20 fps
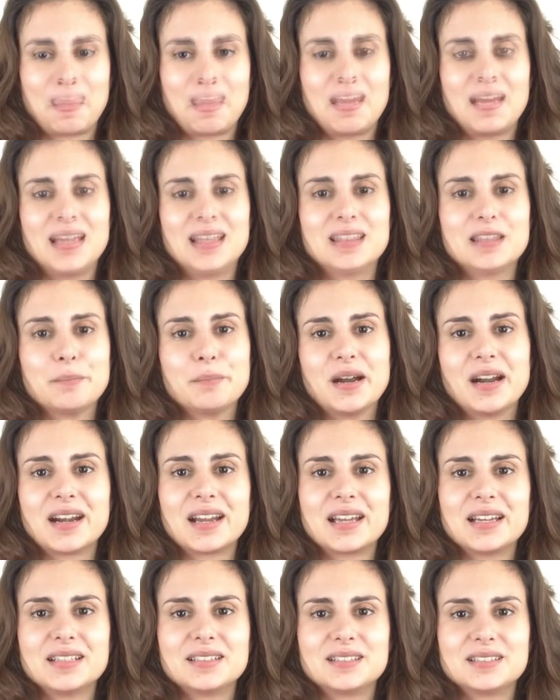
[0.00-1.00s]
In the
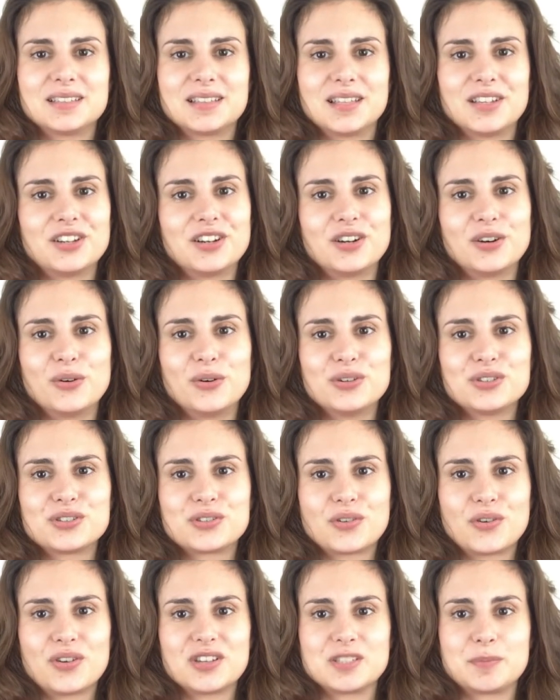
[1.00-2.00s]
market, there are
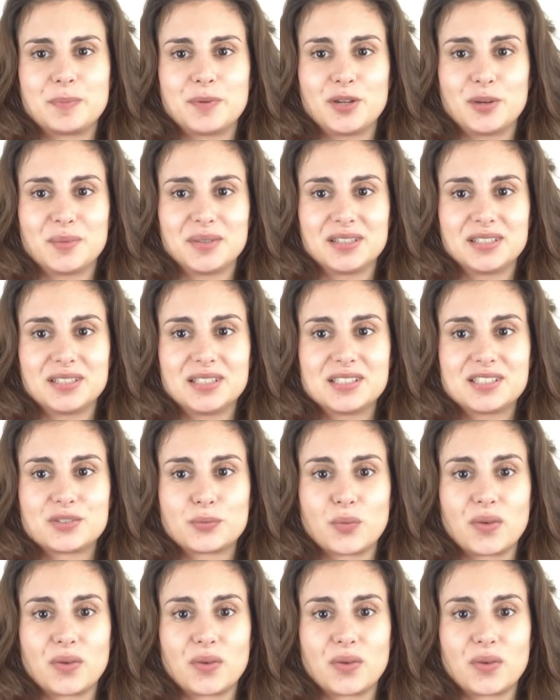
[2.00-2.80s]
also spirometers